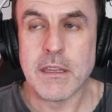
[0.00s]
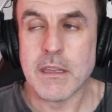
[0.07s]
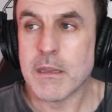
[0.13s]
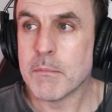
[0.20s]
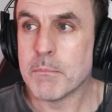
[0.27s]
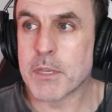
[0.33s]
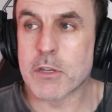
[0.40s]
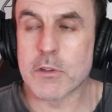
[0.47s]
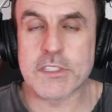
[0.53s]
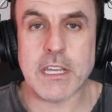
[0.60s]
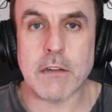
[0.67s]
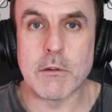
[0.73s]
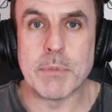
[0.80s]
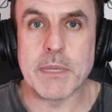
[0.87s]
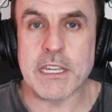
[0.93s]
because that
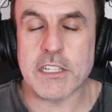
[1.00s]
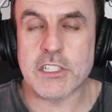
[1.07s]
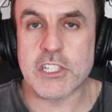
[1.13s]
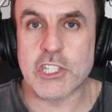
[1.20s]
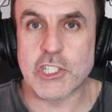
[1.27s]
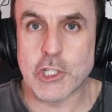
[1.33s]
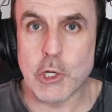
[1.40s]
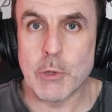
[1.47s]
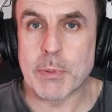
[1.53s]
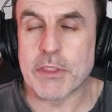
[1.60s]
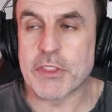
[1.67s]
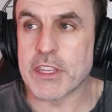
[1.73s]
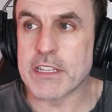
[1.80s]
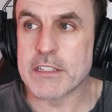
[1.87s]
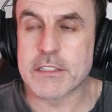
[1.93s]
would be a stupid
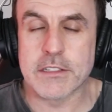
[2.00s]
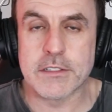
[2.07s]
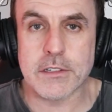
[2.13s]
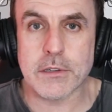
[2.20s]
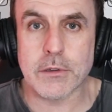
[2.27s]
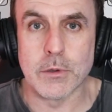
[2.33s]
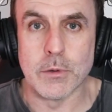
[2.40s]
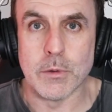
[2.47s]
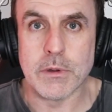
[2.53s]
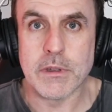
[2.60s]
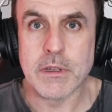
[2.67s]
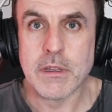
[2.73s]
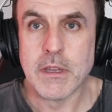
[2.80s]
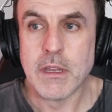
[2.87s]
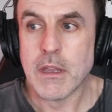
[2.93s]
thing to do.
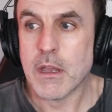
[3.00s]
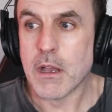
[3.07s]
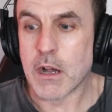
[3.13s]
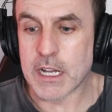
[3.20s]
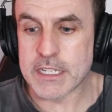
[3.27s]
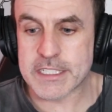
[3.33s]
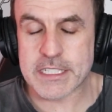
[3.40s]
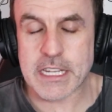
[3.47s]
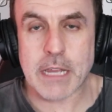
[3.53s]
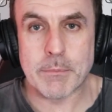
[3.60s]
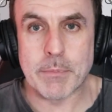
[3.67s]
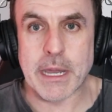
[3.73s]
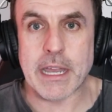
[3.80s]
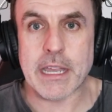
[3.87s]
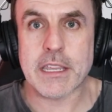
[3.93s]
I sat
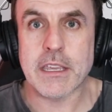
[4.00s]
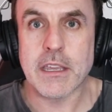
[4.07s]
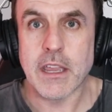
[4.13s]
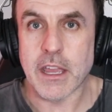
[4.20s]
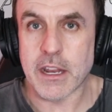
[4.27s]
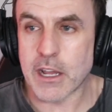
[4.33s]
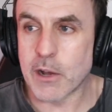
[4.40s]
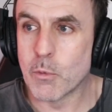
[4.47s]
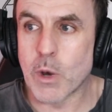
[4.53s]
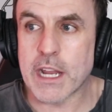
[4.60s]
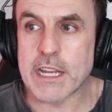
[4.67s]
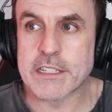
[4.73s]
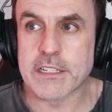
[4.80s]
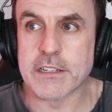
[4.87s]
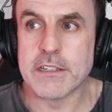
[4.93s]
back and I
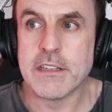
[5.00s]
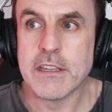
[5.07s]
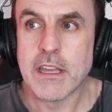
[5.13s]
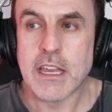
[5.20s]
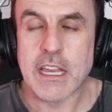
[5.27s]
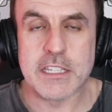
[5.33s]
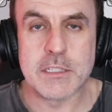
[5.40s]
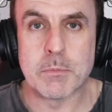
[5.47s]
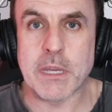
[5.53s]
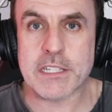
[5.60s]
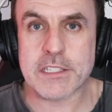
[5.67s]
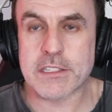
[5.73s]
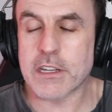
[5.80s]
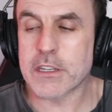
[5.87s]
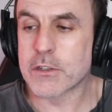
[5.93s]
waited as
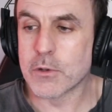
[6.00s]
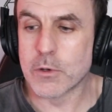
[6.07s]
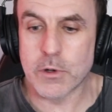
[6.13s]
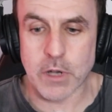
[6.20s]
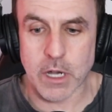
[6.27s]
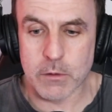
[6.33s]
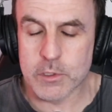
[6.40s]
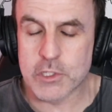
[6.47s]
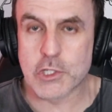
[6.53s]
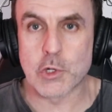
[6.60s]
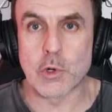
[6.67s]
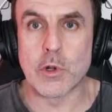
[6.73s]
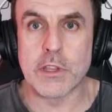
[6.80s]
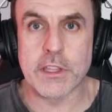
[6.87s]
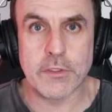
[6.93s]
best I could. I was
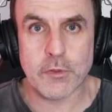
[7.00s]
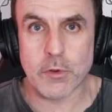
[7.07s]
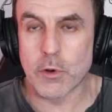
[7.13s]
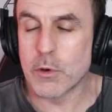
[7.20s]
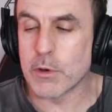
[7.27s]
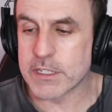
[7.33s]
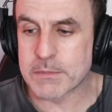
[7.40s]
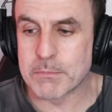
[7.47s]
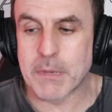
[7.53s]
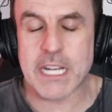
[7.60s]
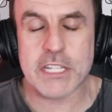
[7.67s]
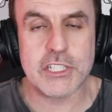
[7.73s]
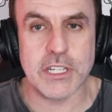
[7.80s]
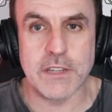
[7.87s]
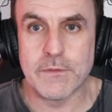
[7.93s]
trawling through as
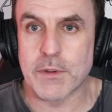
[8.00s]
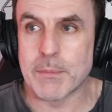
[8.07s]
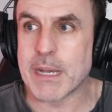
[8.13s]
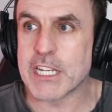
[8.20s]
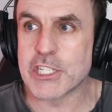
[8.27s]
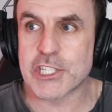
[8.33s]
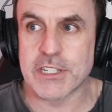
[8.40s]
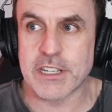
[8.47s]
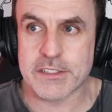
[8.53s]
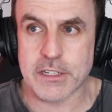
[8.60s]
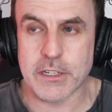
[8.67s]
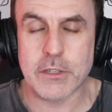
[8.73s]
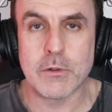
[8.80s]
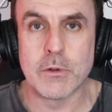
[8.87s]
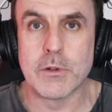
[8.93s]
much information as I
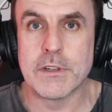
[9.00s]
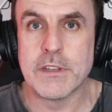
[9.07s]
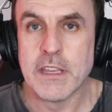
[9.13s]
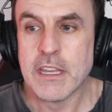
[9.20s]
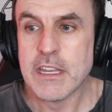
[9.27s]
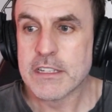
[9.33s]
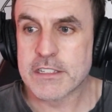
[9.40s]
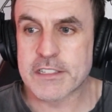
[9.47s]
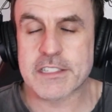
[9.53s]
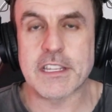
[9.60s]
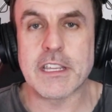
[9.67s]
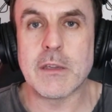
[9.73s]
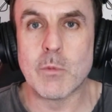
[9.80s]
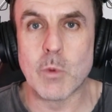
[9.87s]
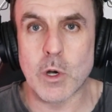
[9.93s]
could to
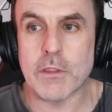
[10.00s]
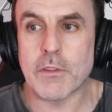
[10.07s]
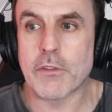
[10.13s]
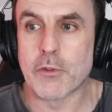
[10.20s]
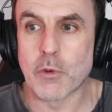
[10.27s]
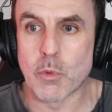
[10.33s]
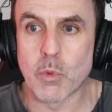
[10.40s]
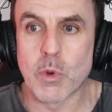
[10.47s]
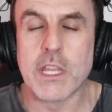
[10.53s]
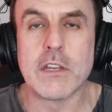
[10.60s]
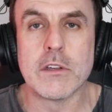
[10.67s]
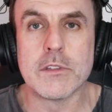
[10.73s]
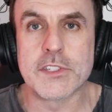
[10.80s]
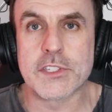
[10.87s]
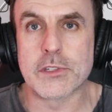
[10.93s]
see what the
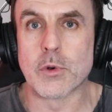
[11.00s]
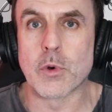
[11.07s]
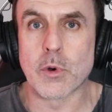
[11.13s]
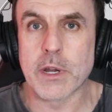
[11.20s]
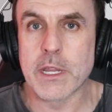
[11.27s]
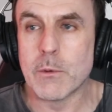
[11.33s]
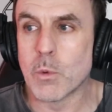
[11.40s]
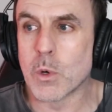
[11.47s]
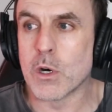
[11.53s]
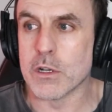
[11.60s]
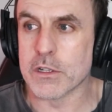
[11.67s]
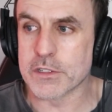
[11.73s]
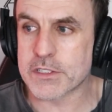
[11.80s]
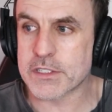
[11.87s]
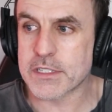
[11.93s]
real story
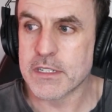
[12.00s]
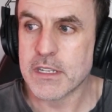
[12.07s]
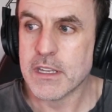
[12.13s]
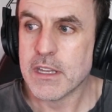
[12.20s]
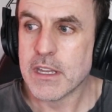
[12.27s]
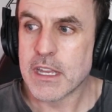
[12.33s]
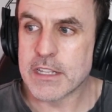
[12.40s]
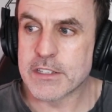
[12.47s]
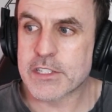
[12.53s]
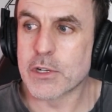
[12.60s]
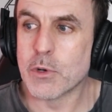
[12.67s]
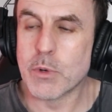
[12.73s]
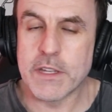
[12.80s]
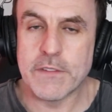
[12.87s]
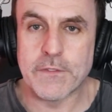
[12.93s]
was until
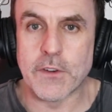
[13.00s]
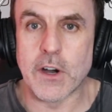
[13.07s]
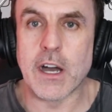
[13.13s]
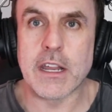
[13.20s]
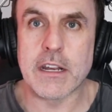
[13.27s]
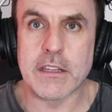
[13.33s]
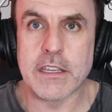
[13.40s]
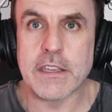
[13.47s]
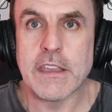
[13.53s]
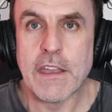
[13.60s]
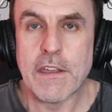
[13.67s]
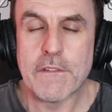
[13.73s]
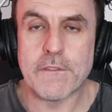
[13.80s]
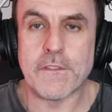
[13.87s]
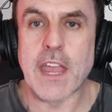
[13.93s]
we finally
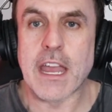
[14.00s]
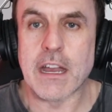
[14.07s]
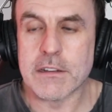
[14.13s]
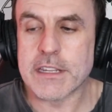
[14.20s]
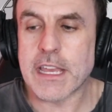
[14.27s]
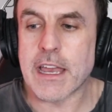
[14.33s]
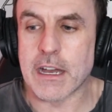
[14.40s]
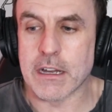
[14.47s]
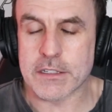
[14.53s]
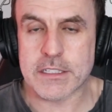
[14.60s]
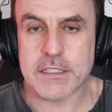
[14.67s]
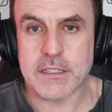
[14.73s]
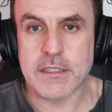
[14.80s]
found out.